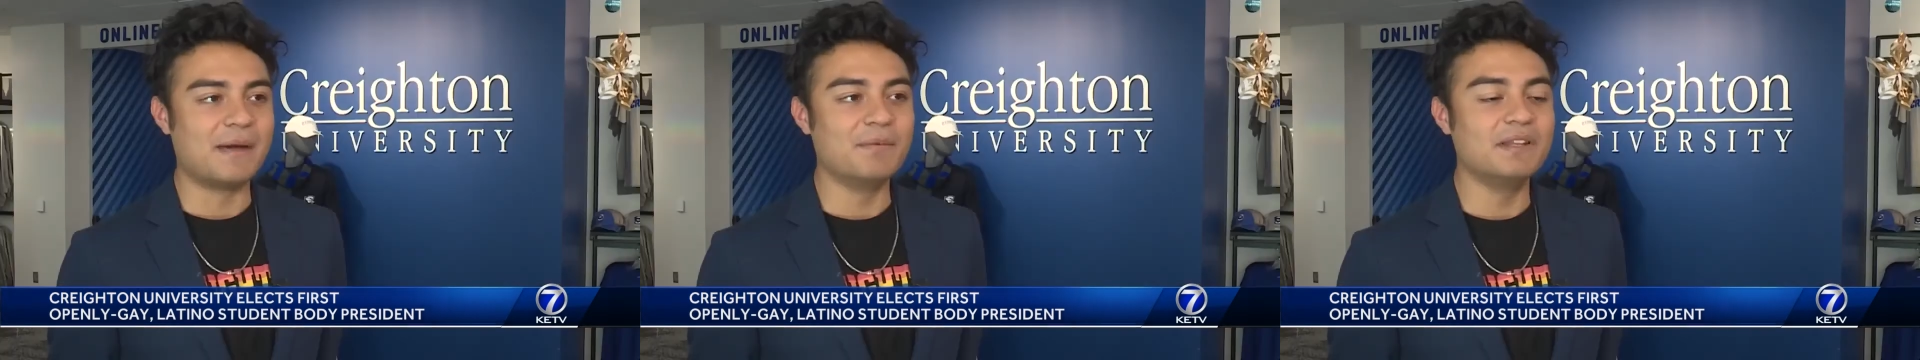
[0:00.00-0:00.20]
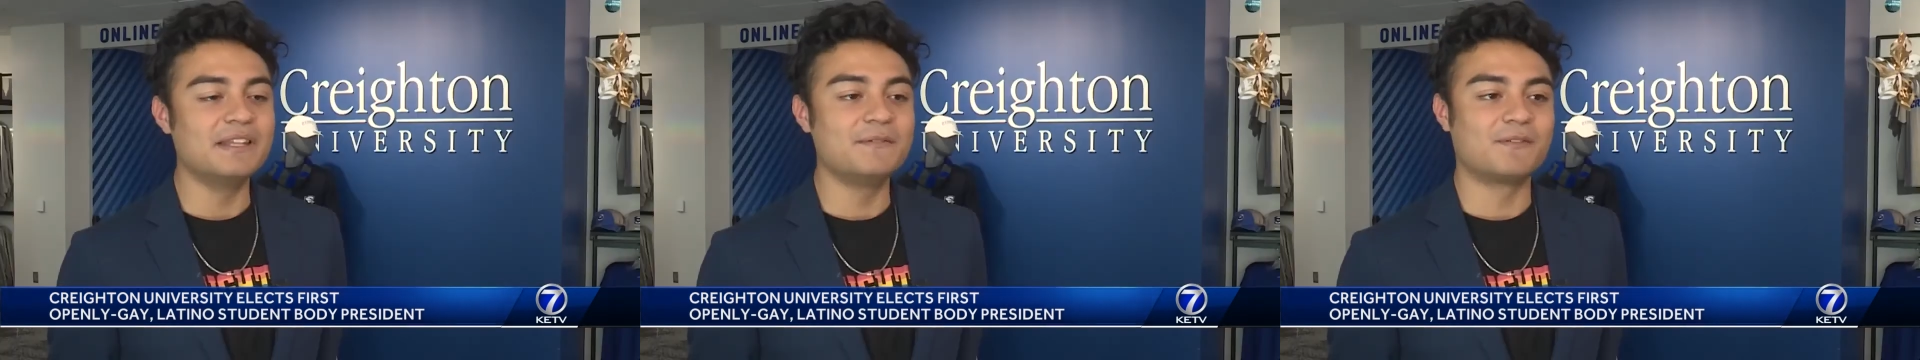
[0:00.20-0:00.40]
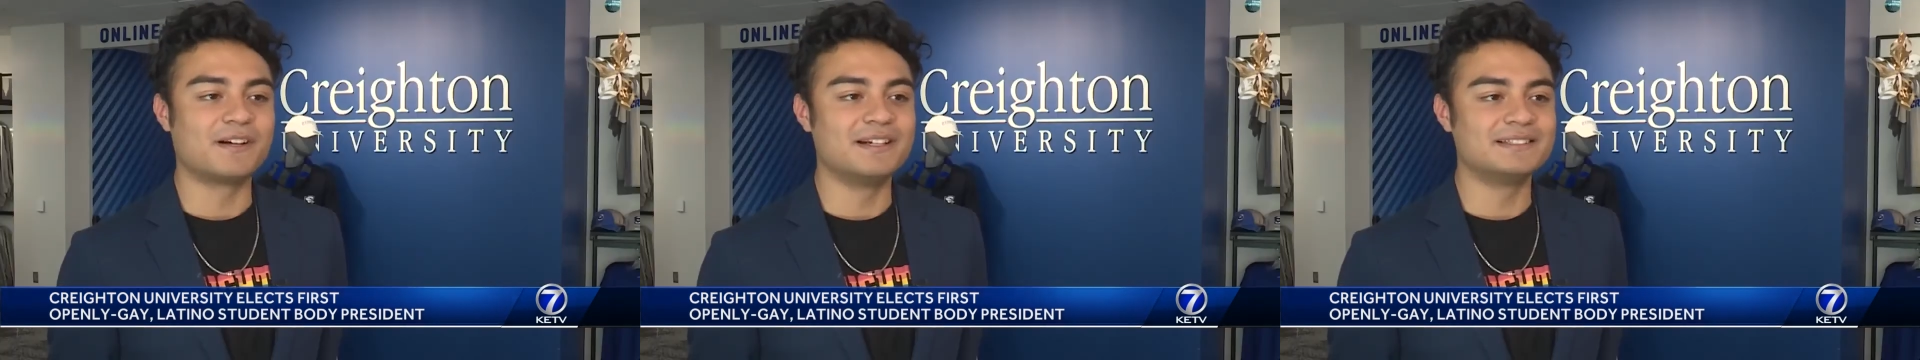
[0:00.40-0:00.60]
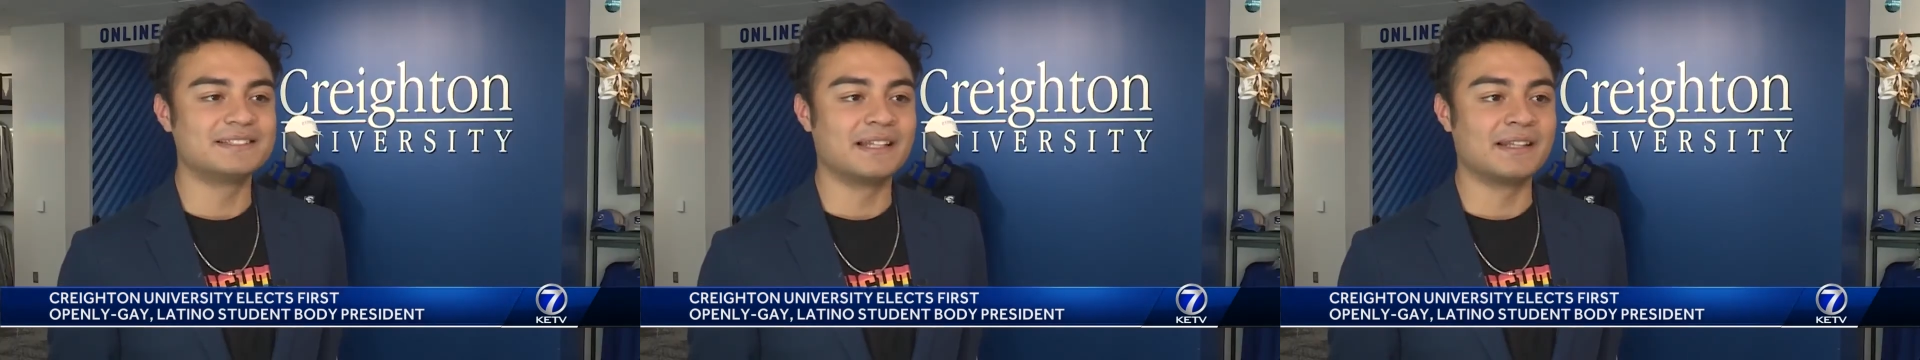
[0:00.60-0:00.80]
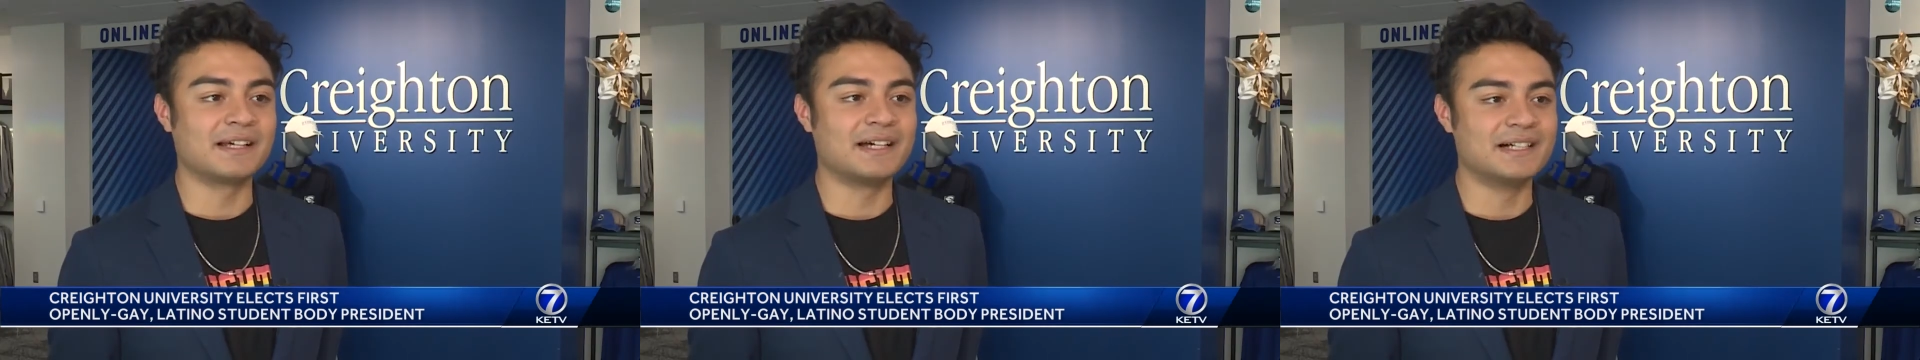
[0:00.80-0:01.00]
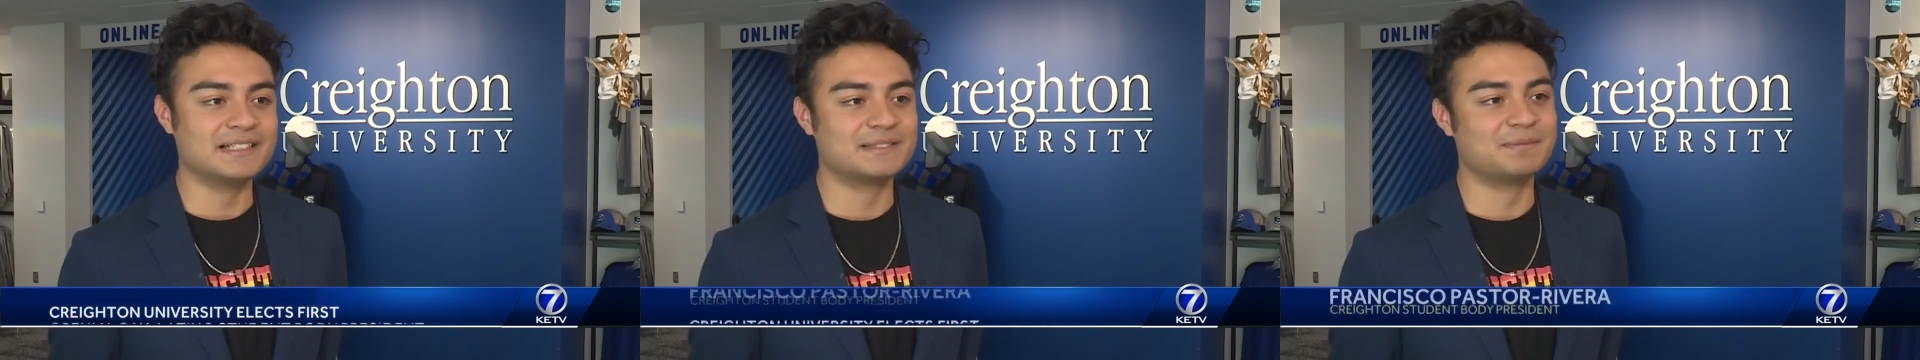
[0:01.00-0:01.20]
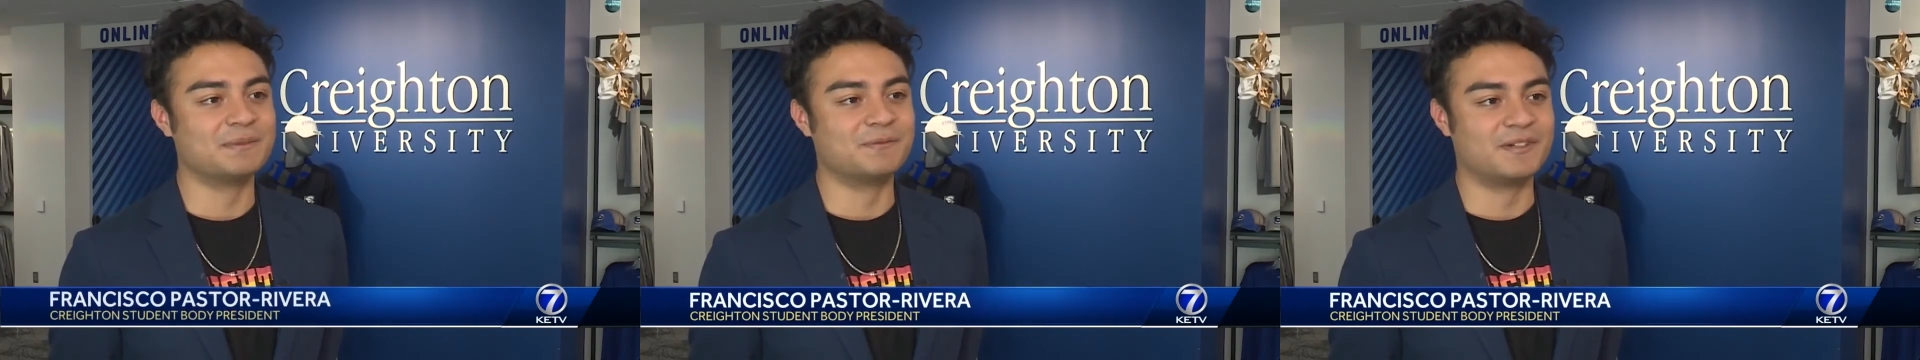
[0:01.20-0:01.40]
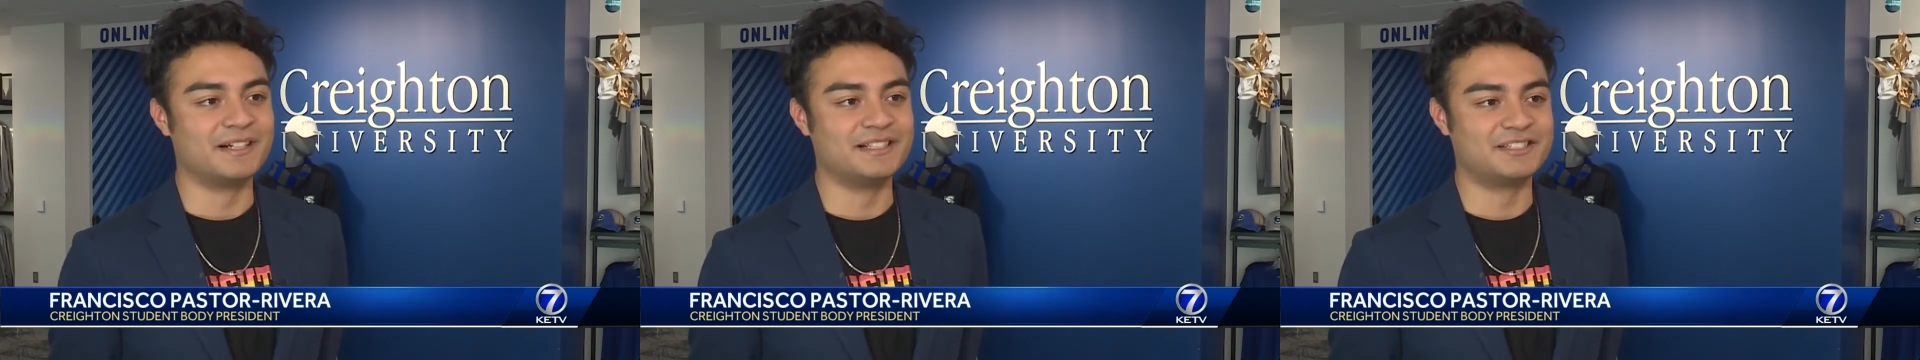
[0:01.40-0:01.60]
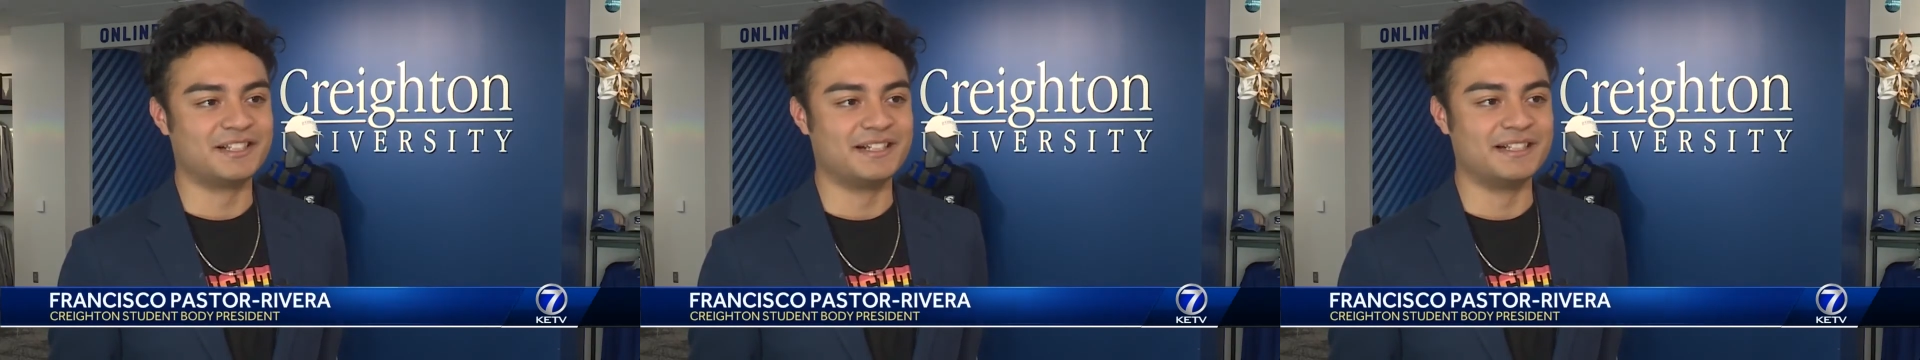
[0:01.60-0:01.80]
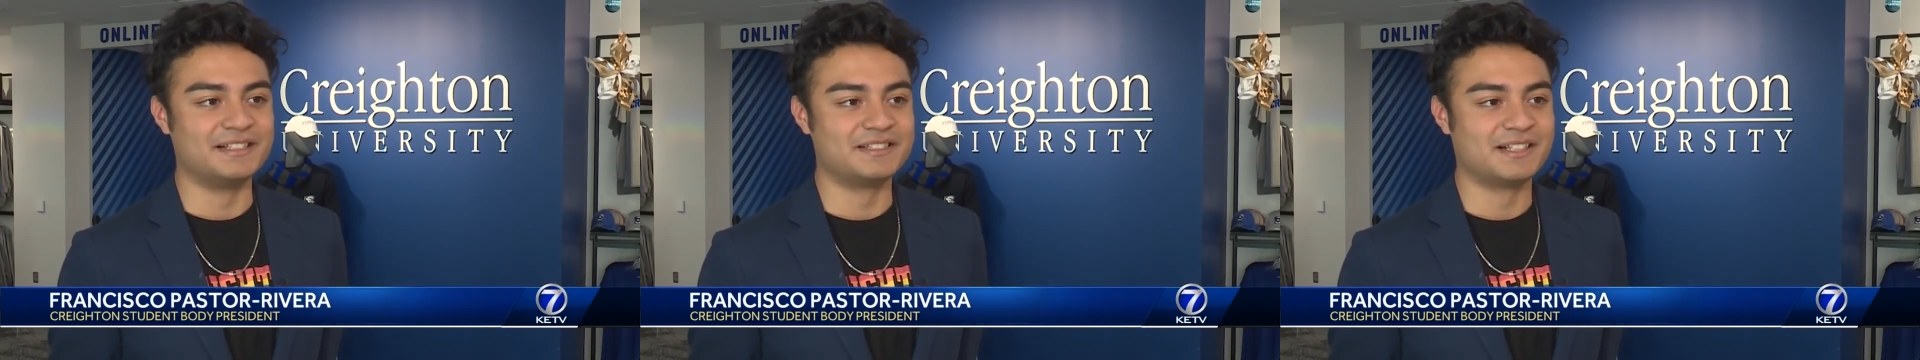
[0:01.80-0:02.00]
believe Creighton's on the cusp of great
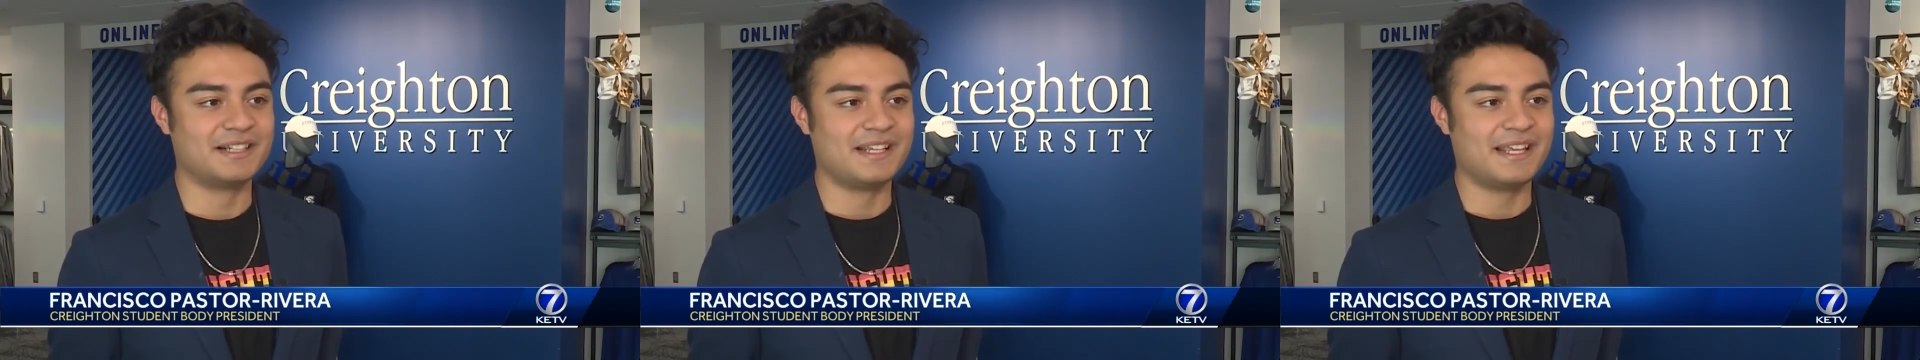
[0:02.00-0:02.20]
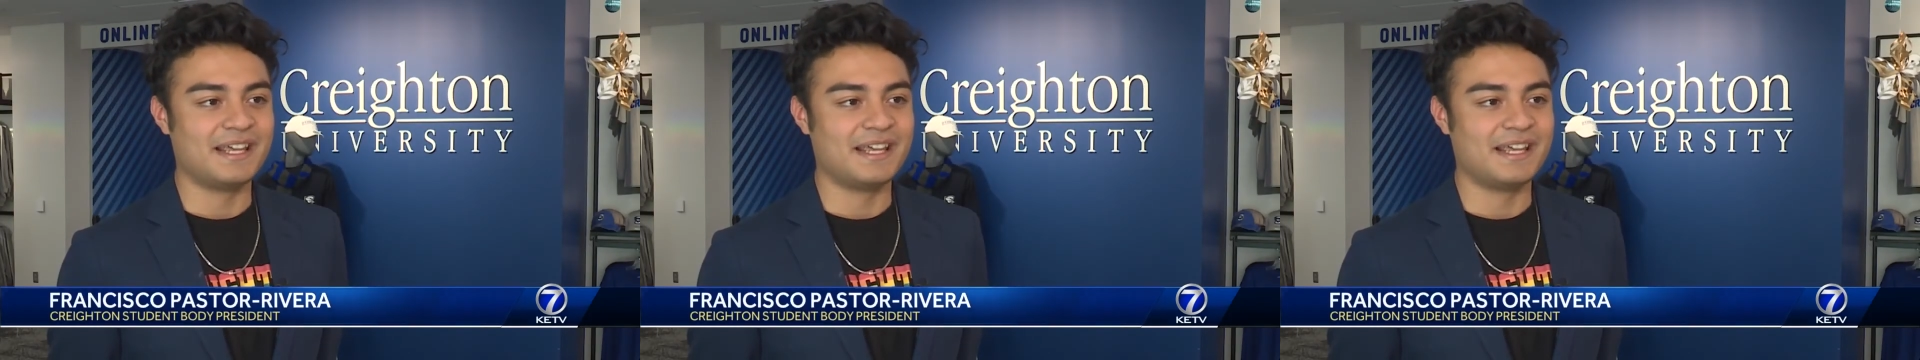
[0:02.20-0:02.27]
change,